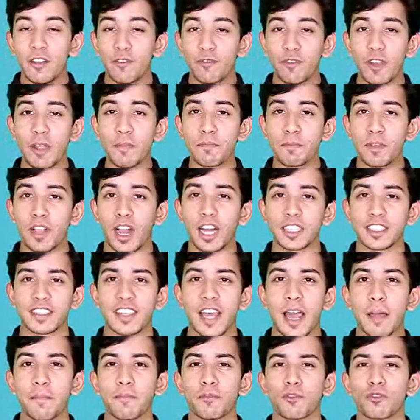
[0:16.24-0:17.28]
Flipkart's
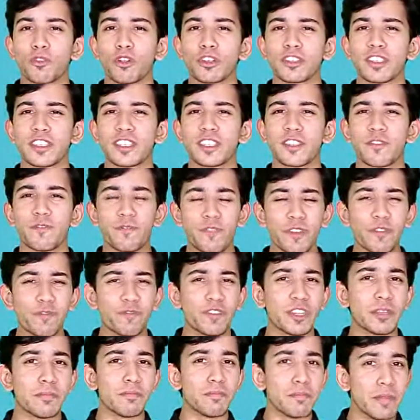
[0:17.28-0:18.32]
app crosses the
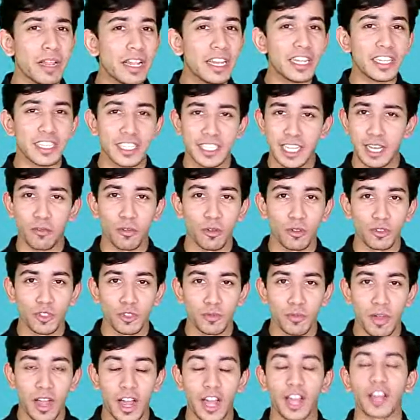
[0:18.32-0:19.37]
50 million downloads
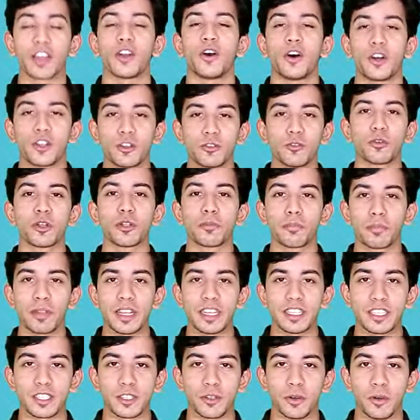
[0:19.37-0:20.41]
mark on Google
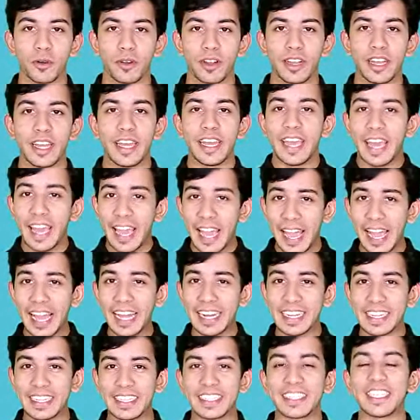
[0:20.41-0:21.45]
Play Store.
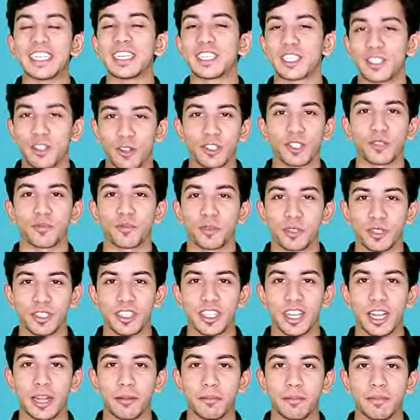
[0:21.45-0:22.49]
And there's lots more to
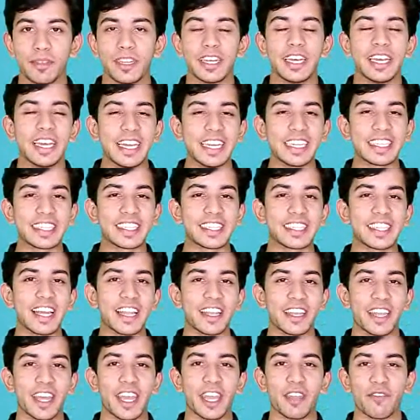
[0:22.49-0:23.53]
come. It's
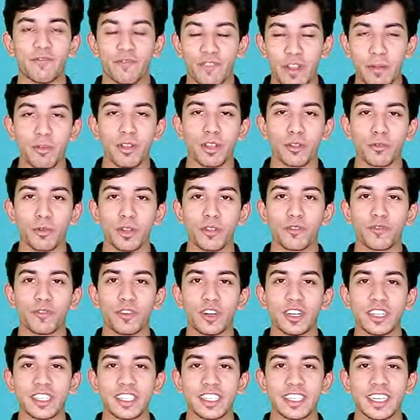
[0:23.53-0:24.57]
Sunday, February
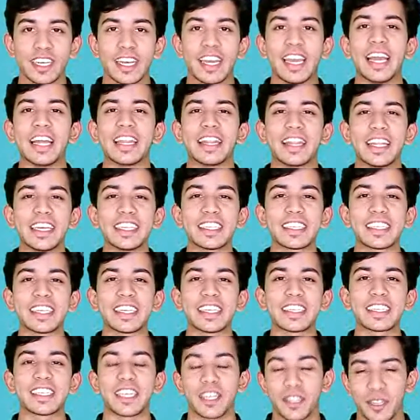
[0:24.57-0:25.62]
21st, and this
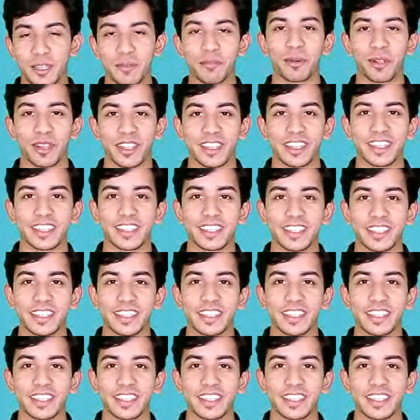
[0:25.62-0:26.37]
is The Bulletin.